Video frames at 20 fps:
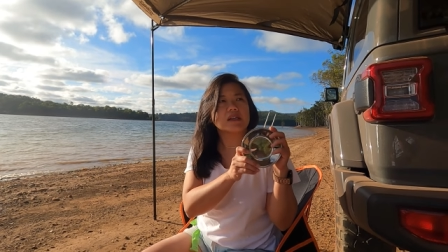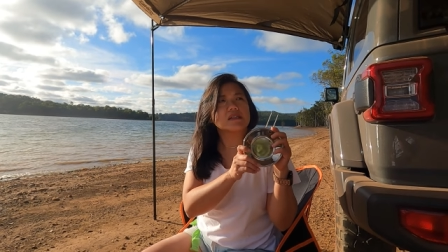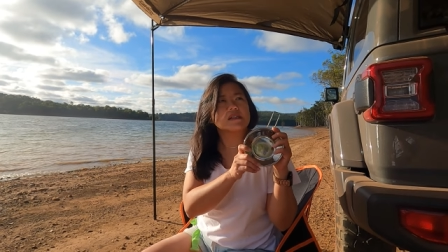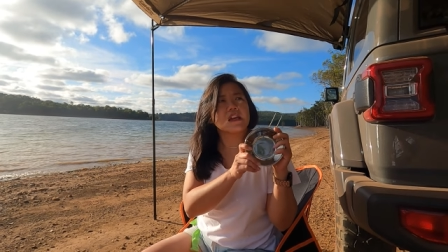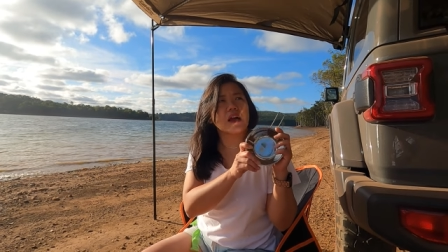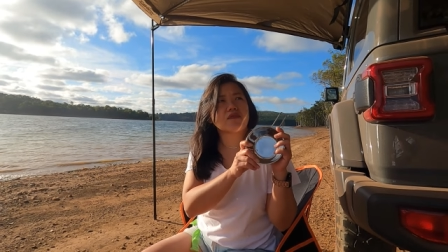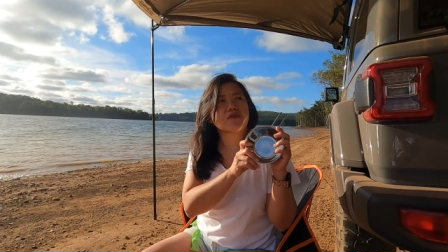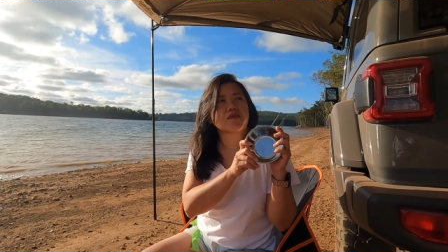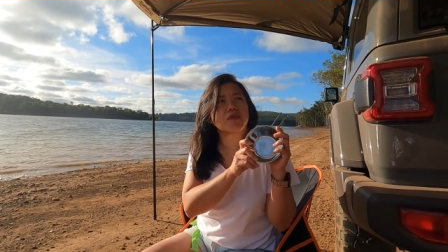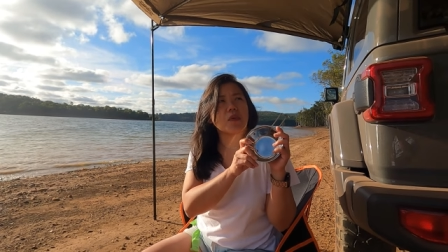
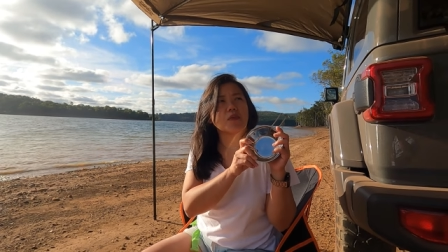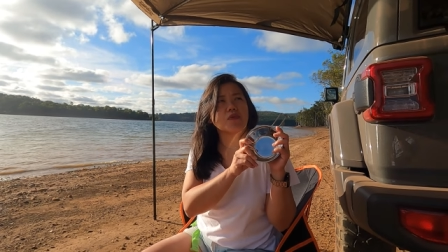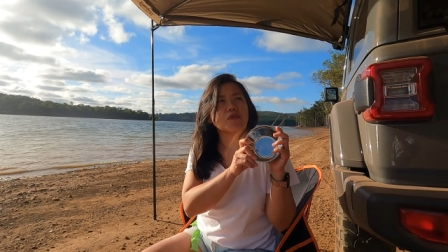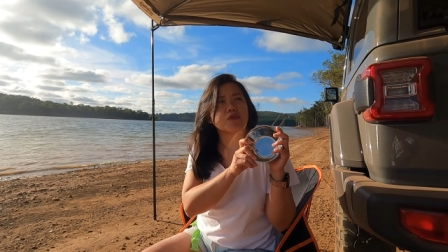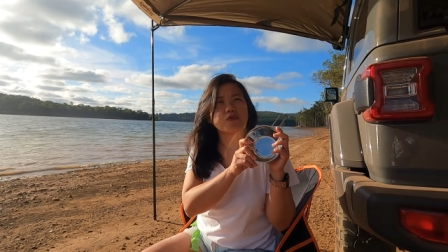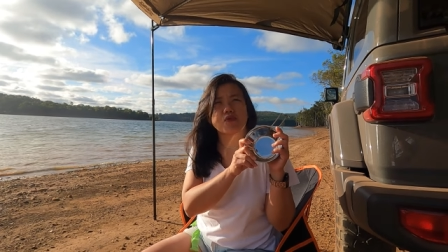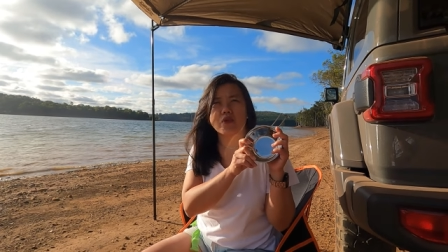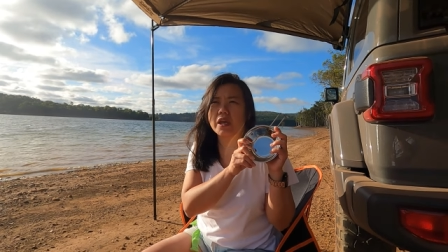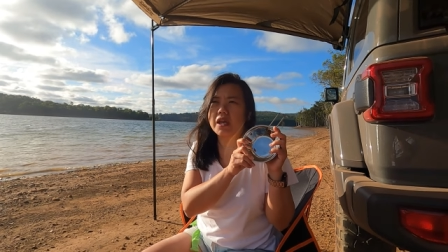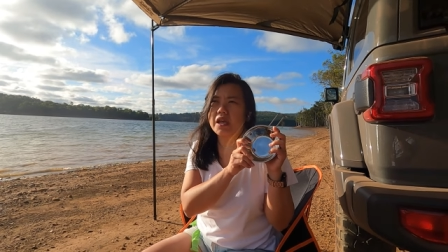start from
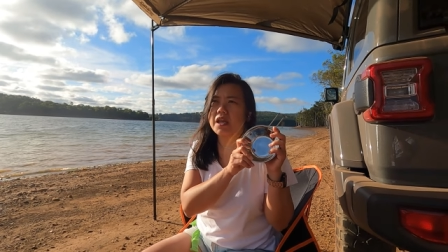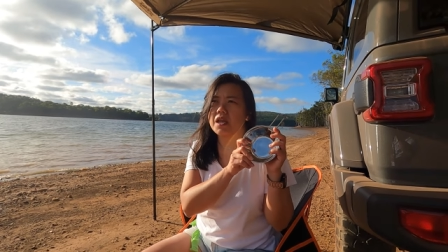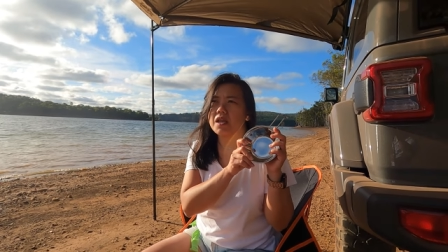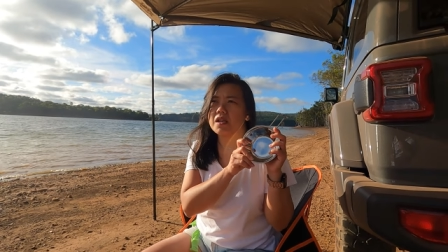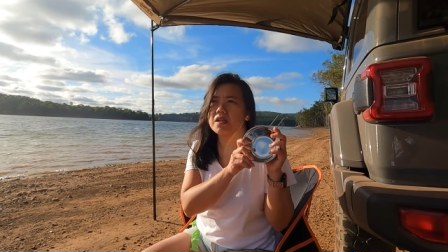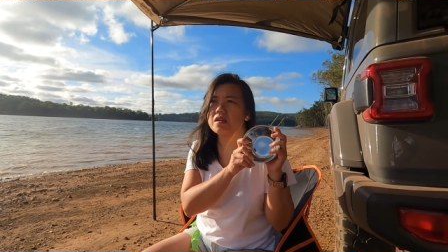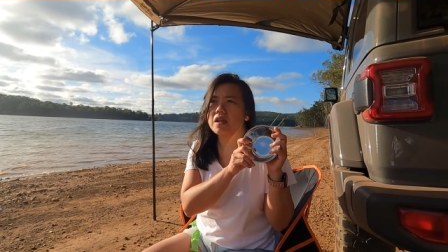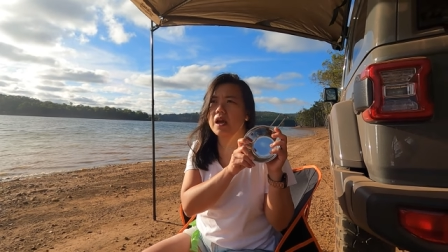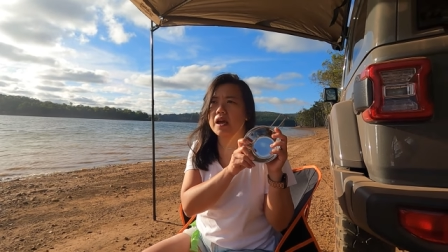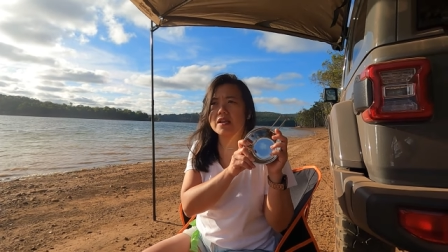
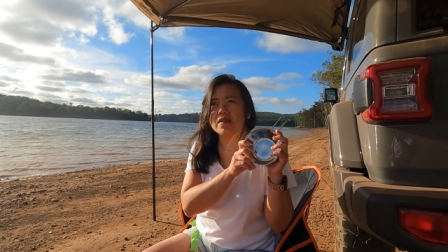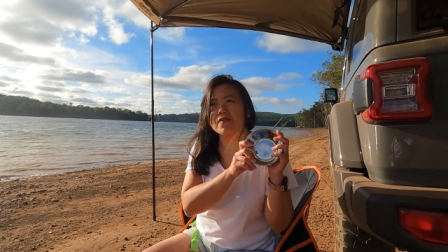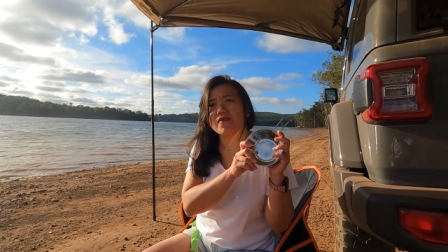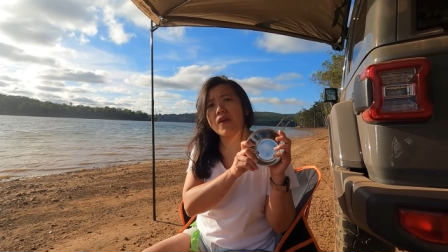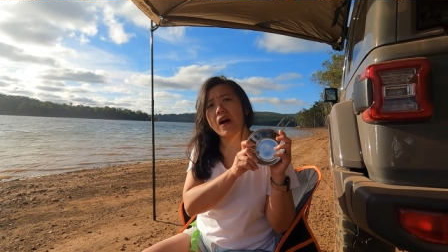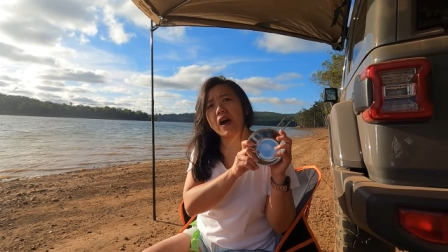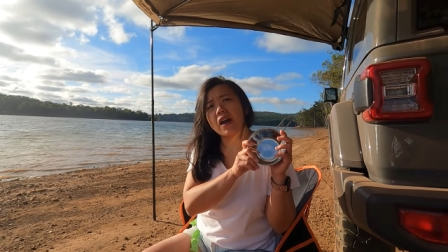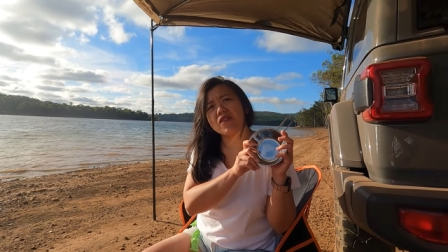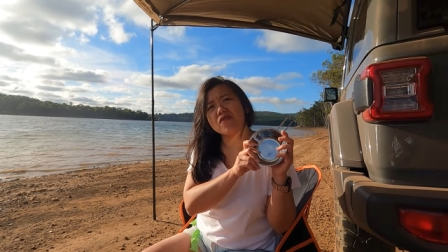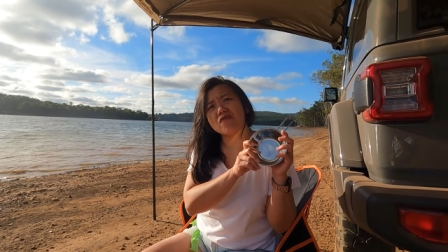
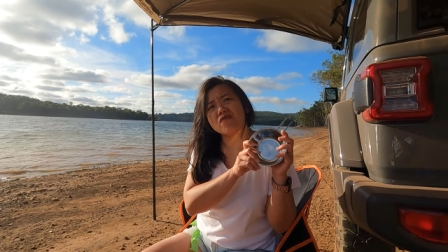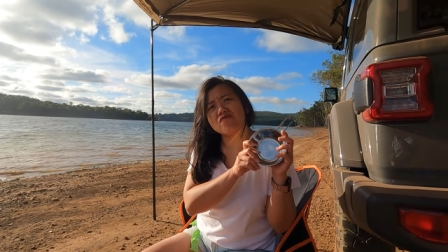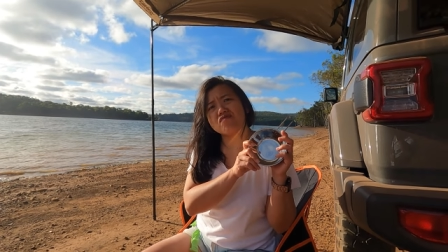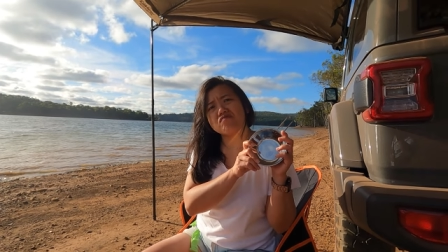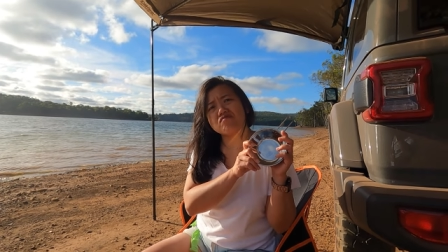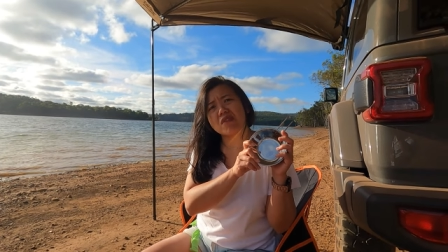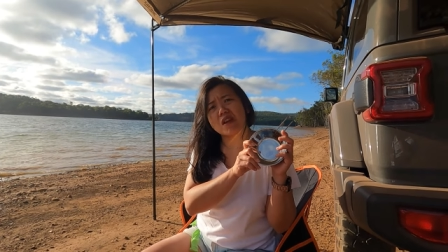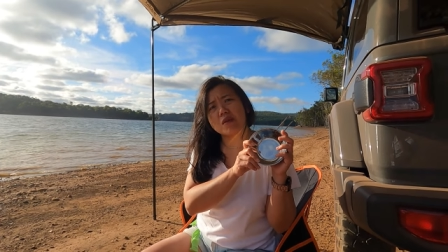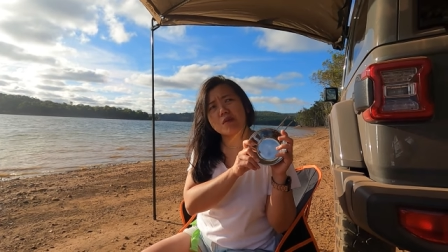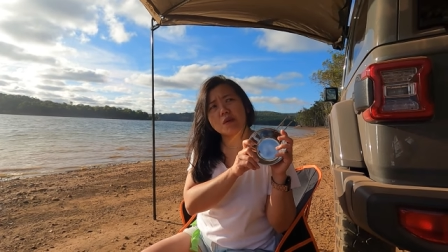3.95